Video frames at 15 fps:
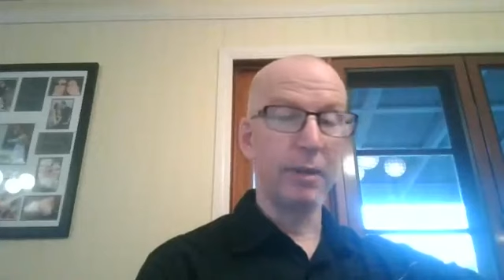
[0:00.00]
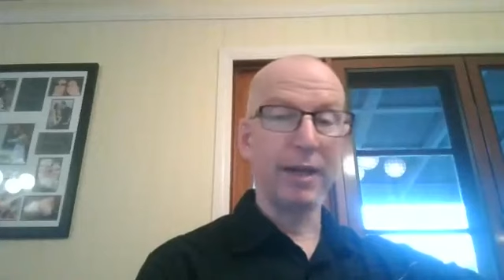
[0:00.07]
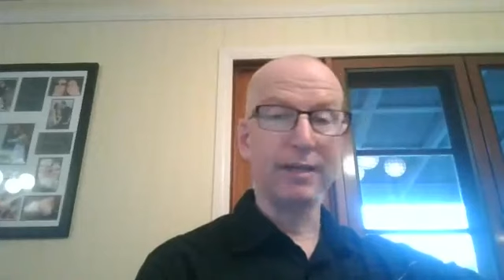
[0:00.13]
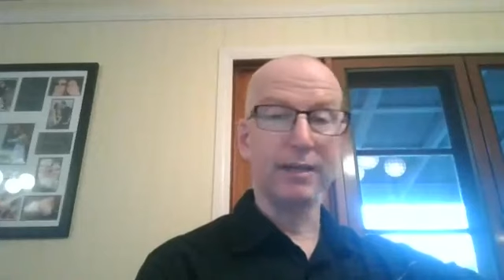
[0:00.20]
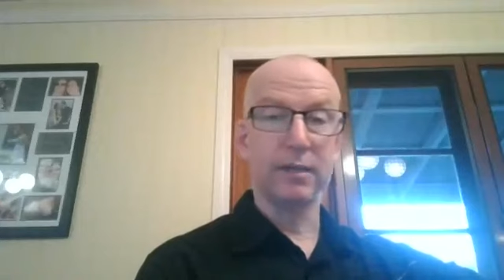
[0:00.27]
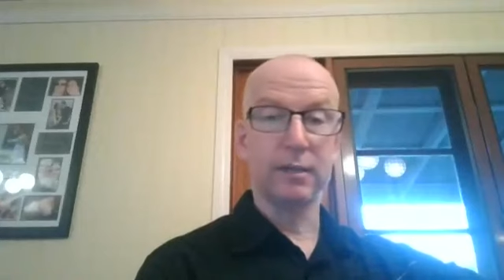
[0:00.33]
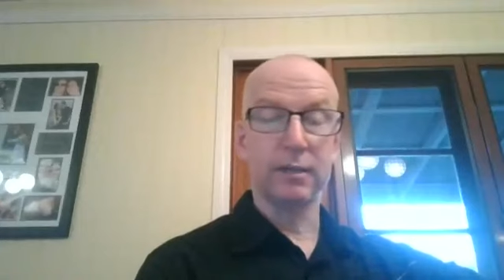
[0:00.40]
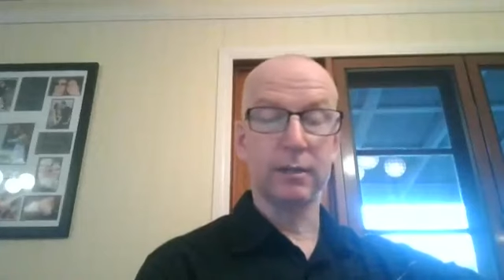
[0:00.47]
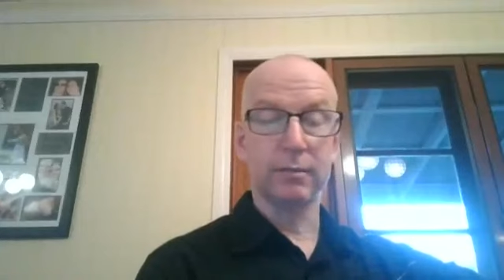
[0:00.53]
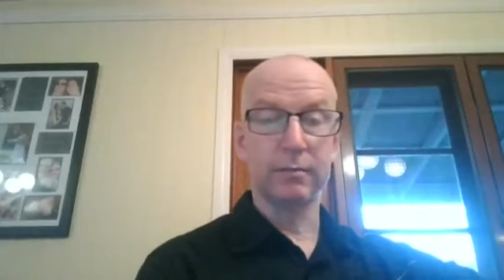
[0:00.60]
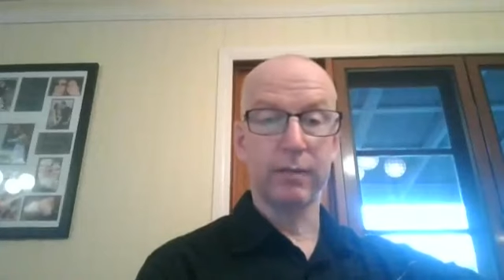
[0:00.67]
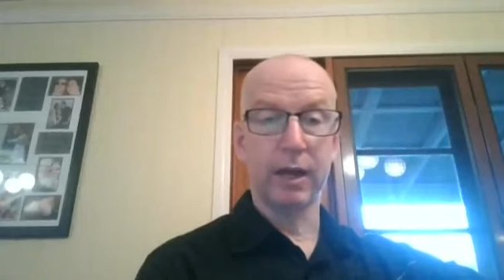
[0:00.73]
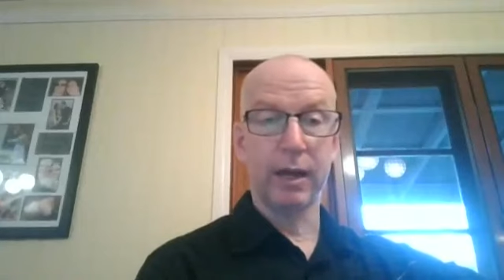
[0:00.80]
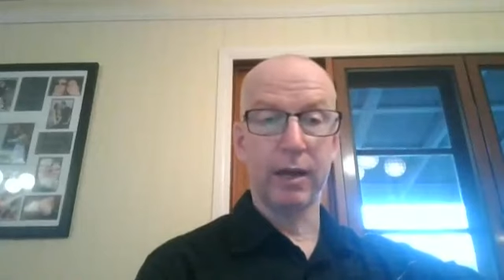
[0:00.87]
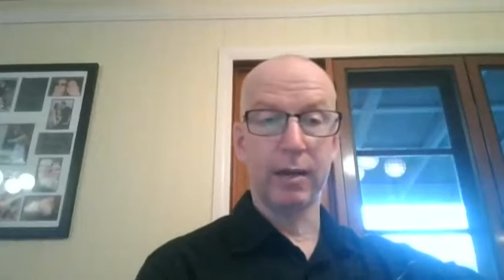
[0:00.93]
best
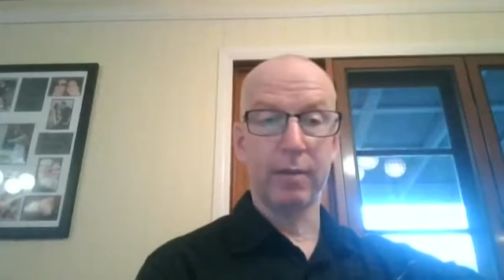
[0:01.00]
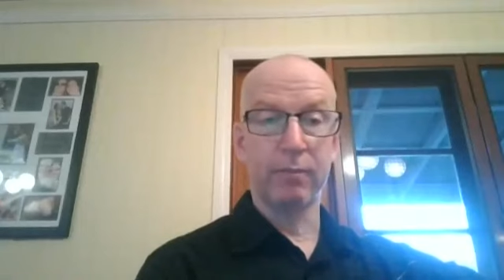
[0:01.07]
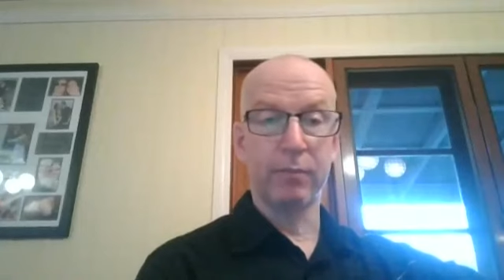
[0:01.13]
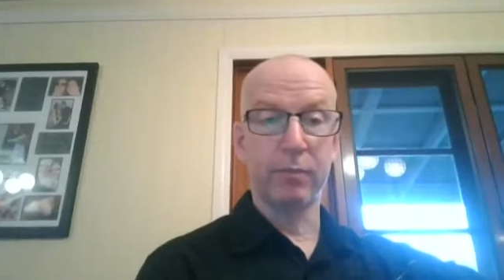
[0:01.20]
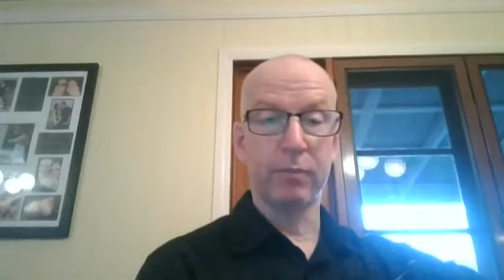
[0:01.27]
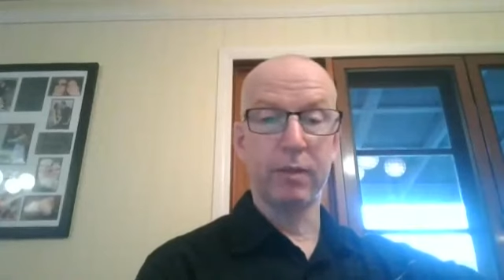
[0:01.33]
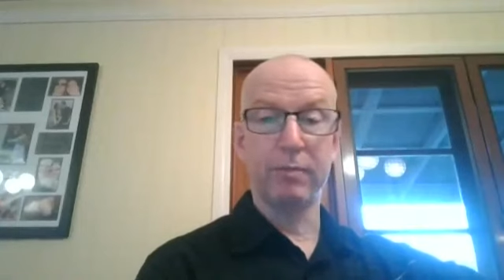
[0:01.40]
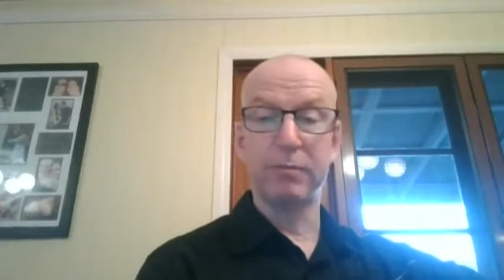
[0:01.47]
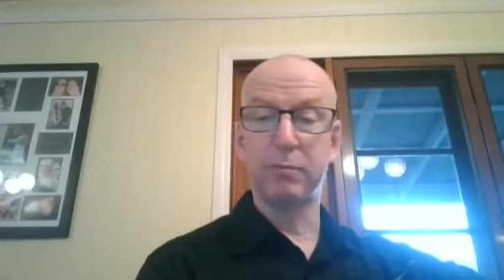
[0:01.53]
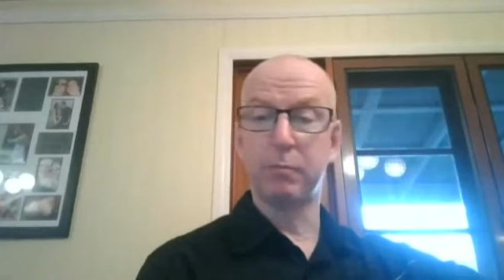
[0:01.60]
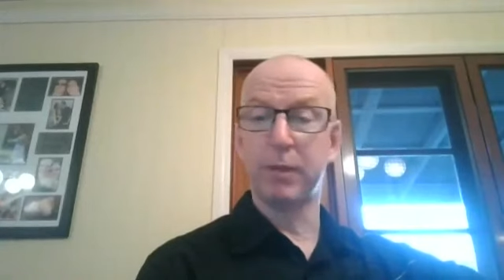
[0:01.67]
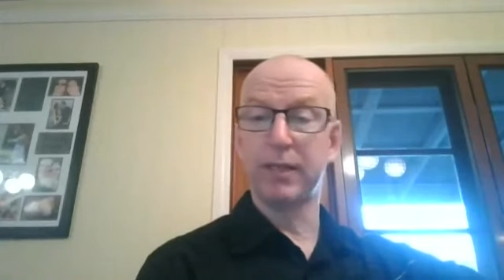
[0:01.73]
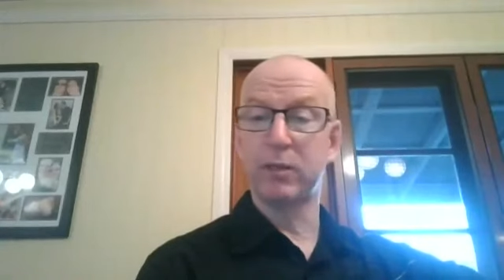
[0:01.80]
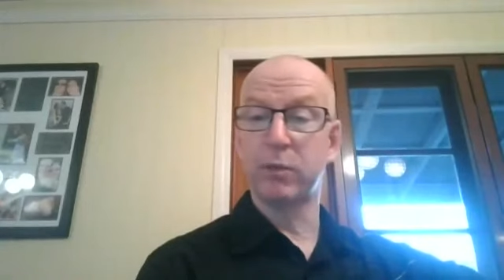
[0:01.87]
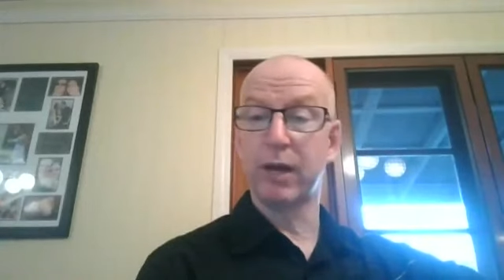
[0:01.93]

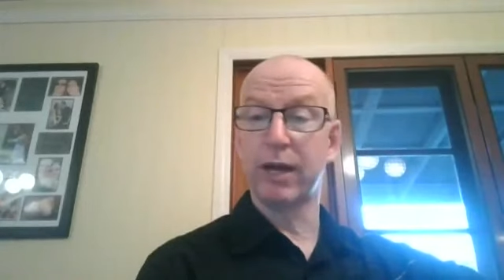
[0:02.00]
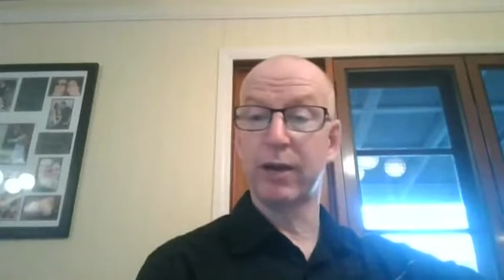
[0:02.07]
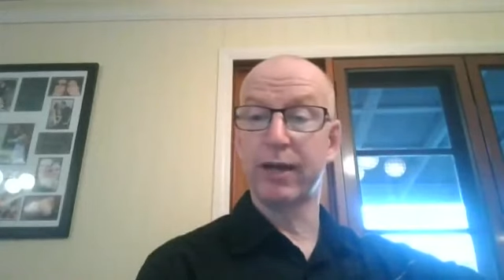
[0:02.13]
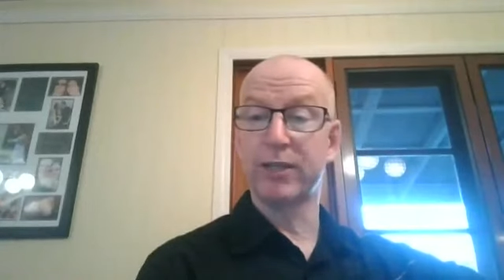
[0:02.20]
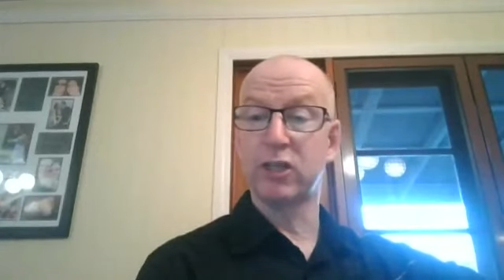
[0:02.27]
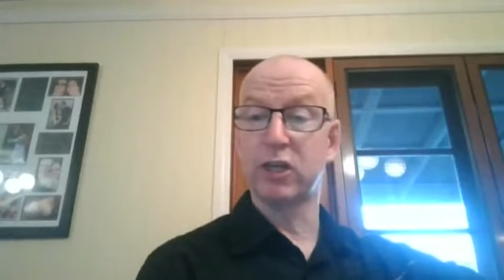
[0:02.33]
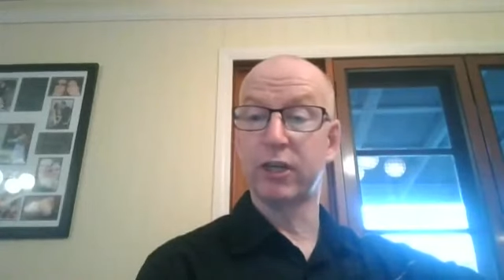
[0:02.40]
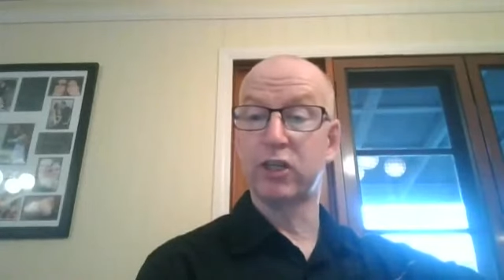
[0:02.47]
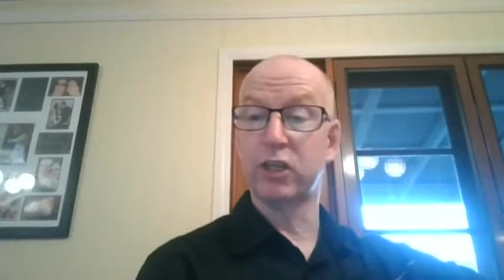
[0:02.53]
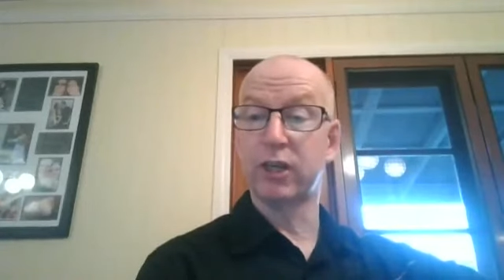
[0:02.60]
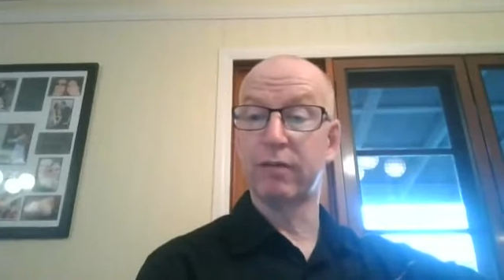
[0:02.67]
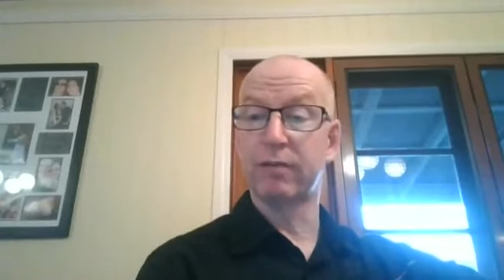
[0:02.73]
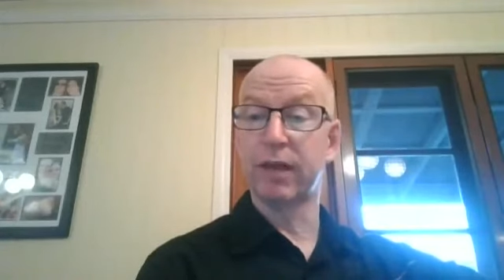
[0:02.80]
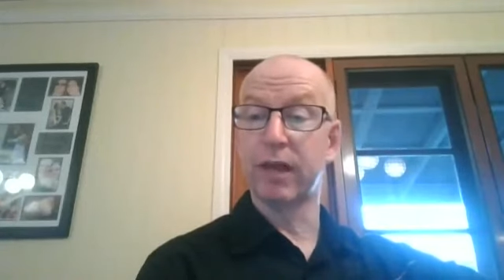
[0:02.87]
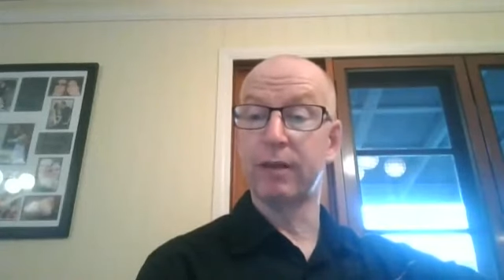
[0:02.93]
way to actually
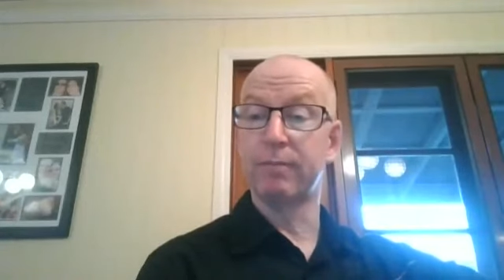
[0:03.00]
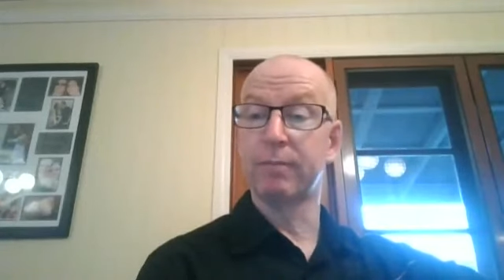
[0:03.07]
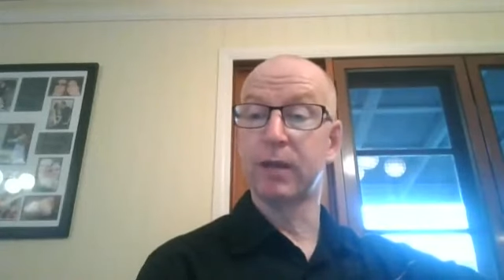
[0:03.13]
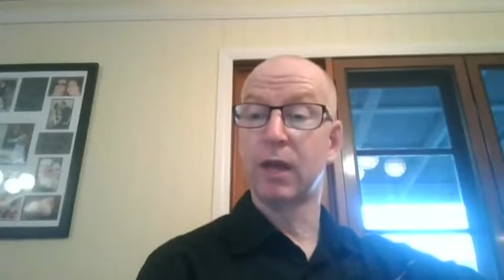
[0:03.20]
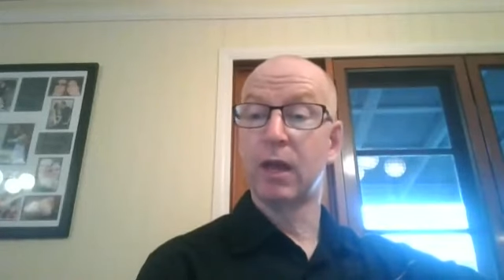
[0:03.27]
achieve that.